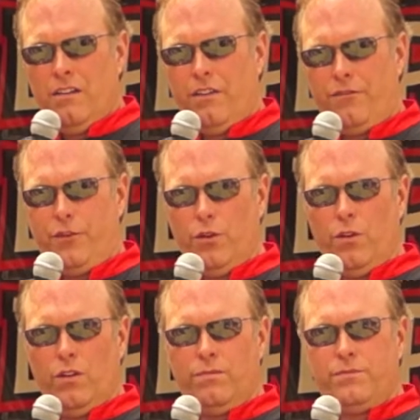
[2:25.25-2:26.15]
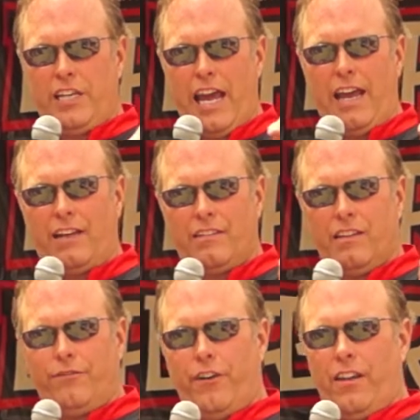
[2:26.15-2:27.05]
The fuel tank is
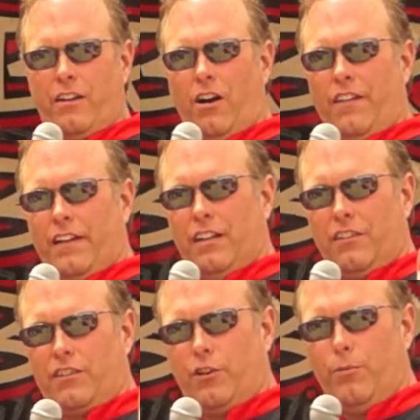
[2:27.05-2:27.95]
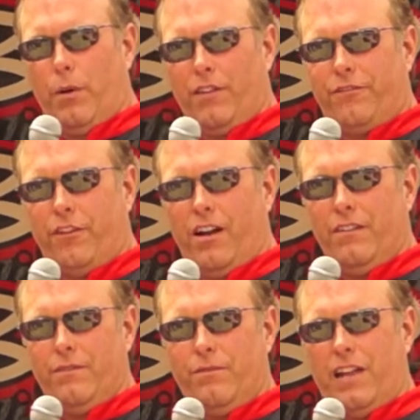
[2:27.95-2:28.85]
in the front of the car. That little scoop on the front,
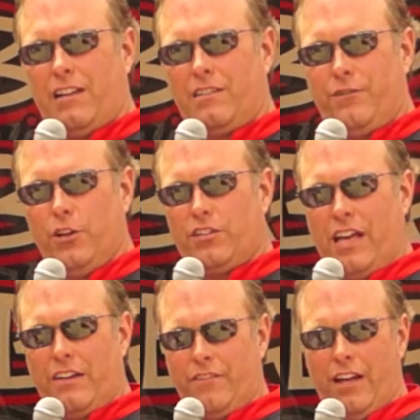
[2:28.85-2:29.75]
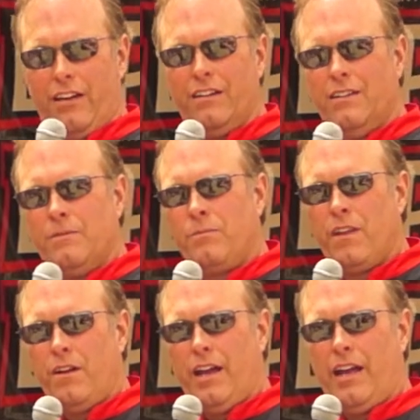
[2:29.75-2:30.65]
that's a fuel tank bin.
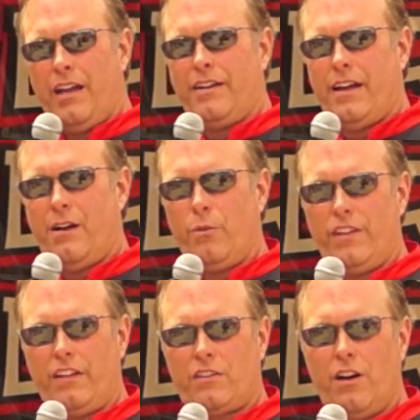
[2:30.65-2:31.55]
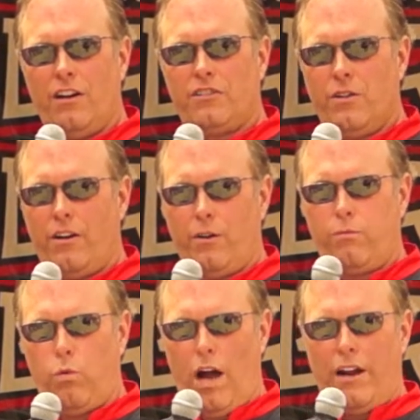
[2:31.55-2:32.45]
And when these cars are under
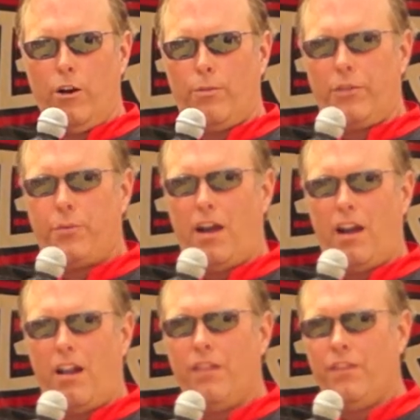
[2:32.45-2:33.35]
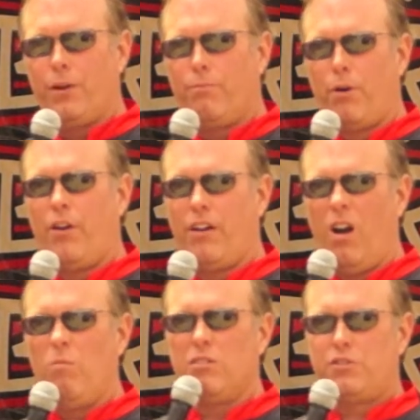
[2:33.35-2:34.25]
wide open throttle, they're burning
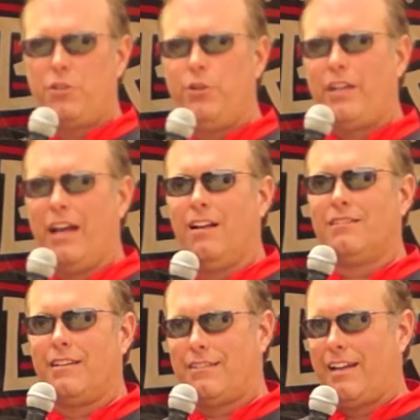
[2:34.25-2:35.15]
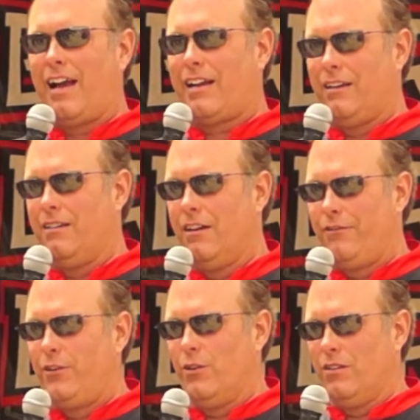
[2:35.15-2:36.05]
almost 2 gallons a second of
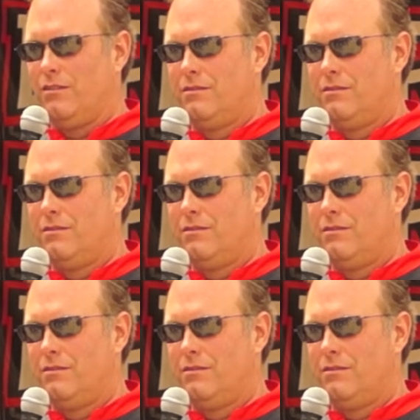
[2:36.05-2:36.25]
fuel.